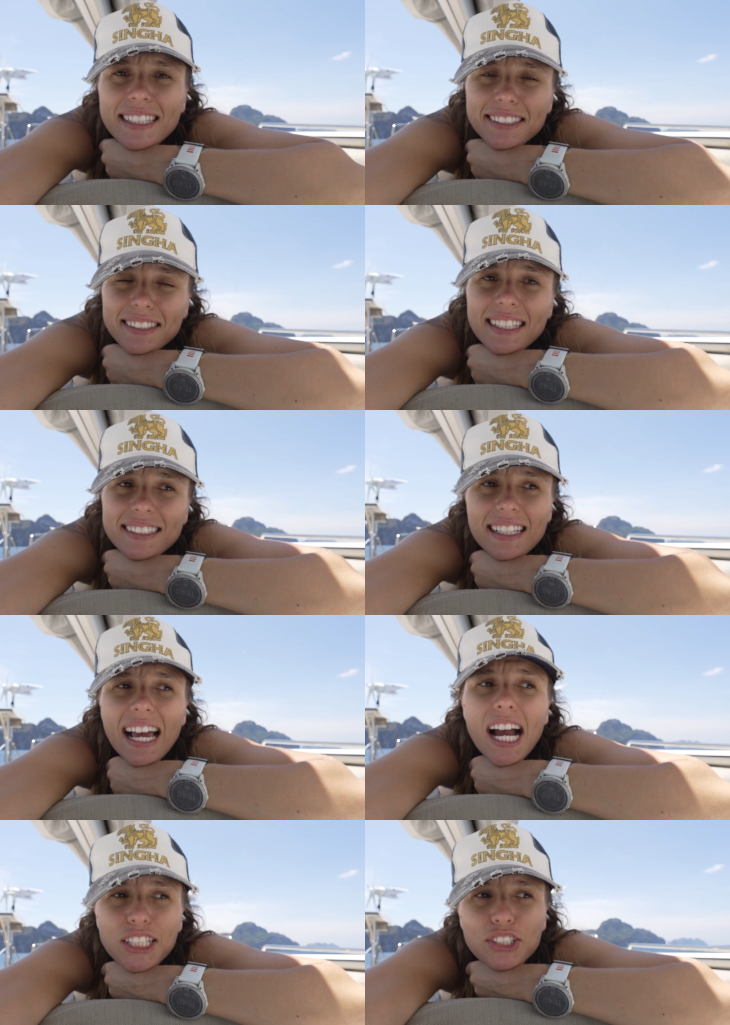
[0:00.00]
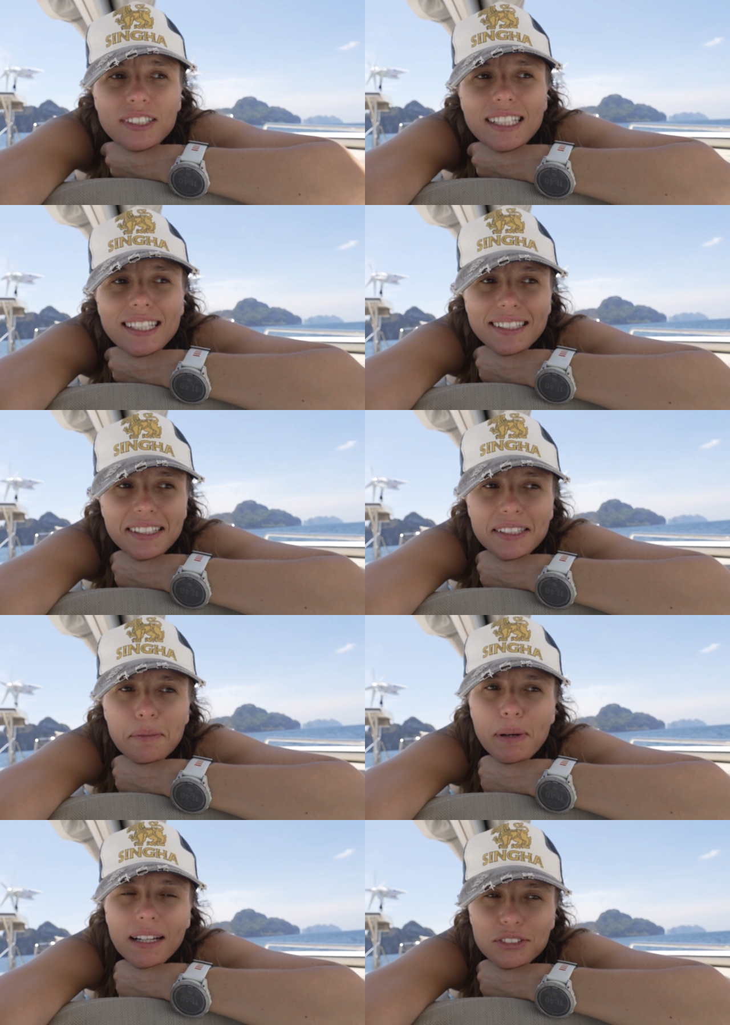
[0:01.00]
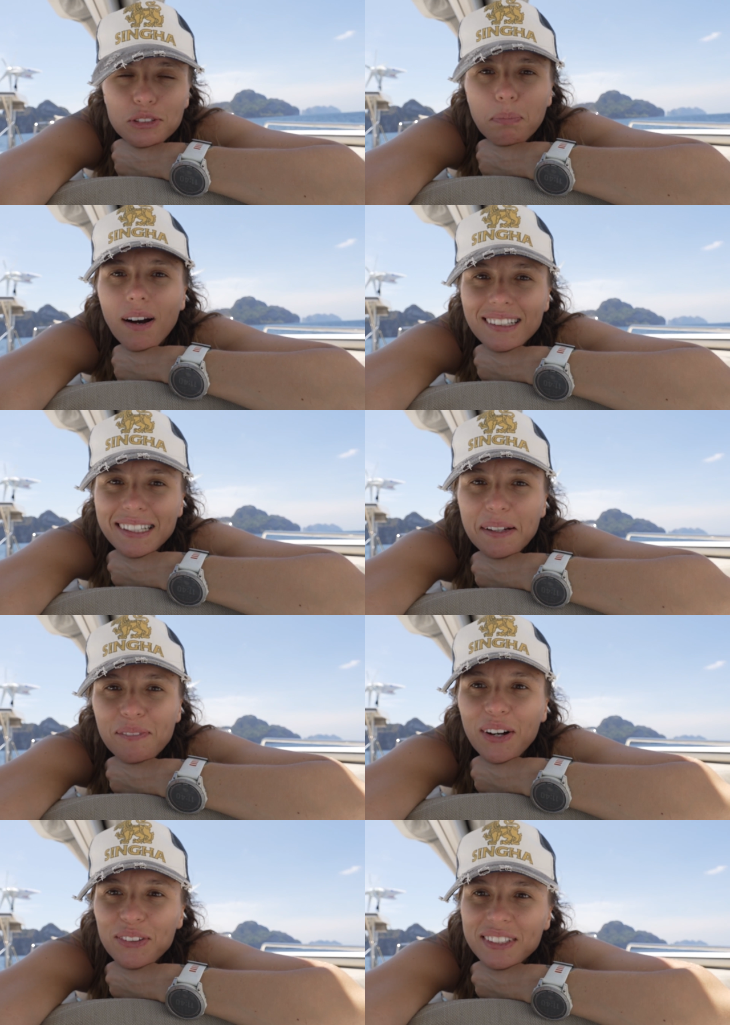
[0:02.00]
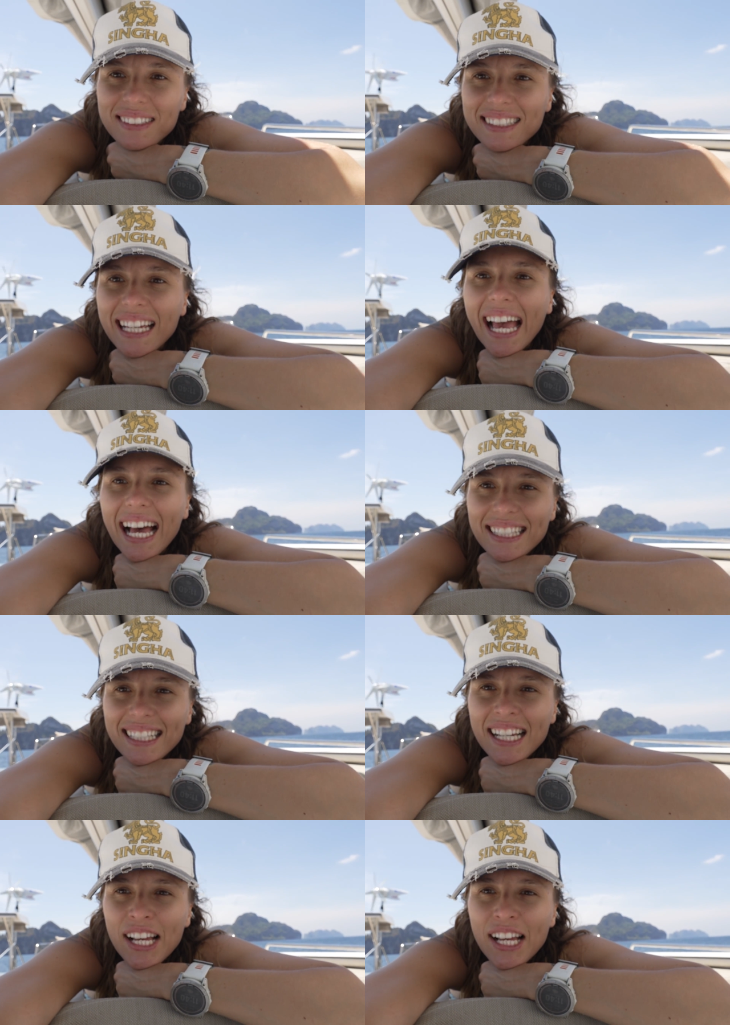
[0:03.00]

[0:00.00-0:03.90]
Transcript: This is actually the best part about this cat,